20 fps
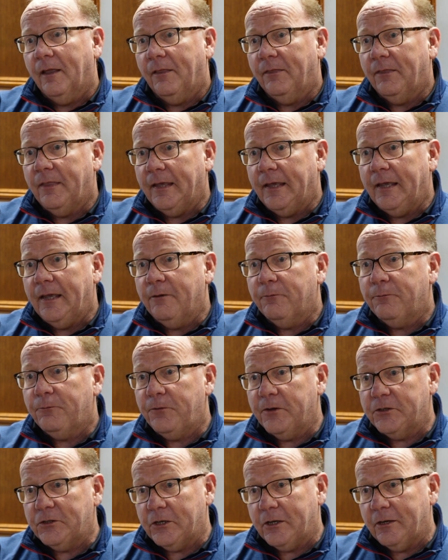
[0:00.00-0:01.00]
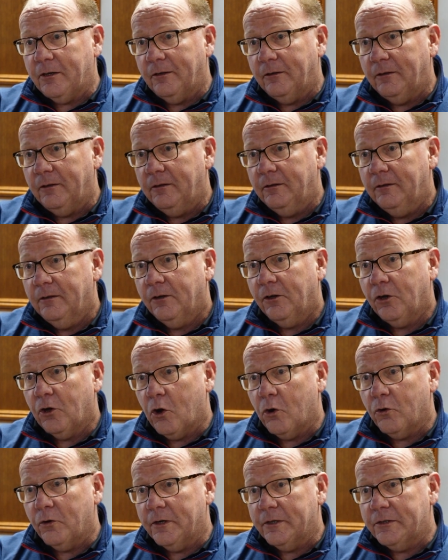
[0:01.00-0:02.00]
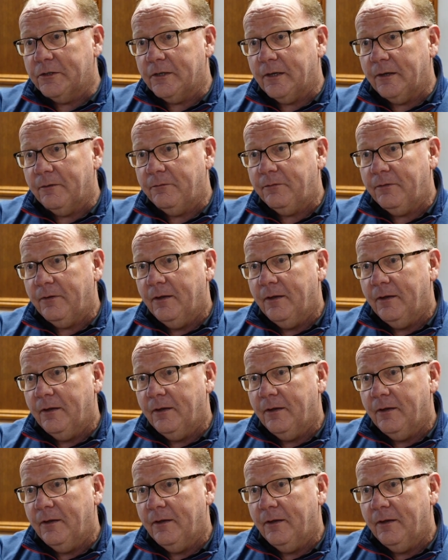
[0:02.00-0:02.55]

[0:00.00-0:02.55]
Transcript: the physical, cognitive